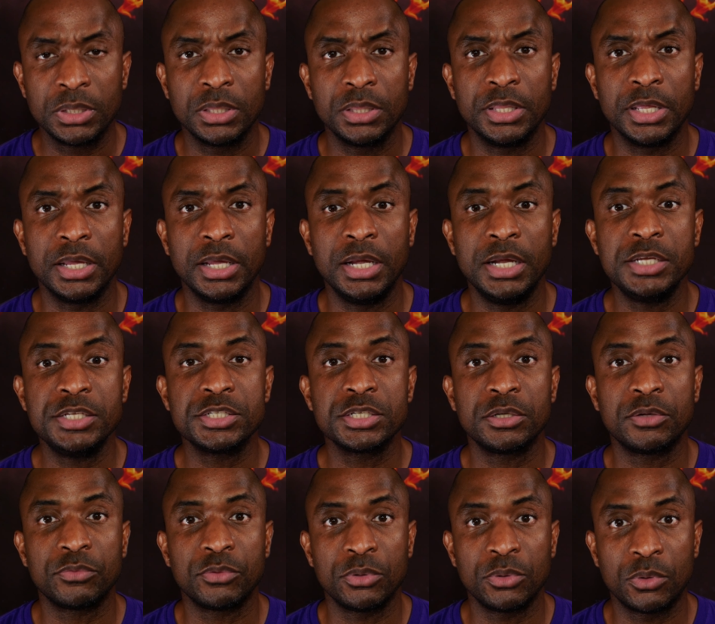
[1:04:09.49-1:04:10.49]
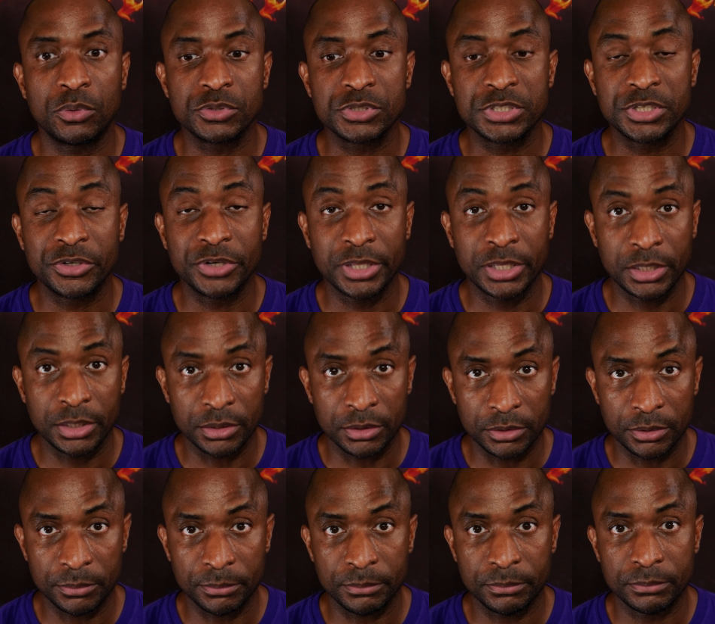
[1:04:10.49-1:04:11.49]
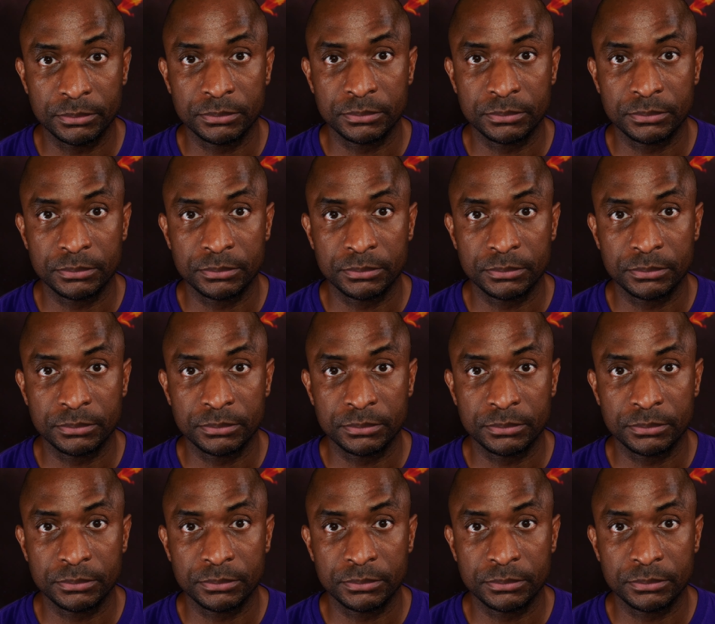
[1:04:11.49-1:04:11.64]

The angel of the Lord is there to kill him.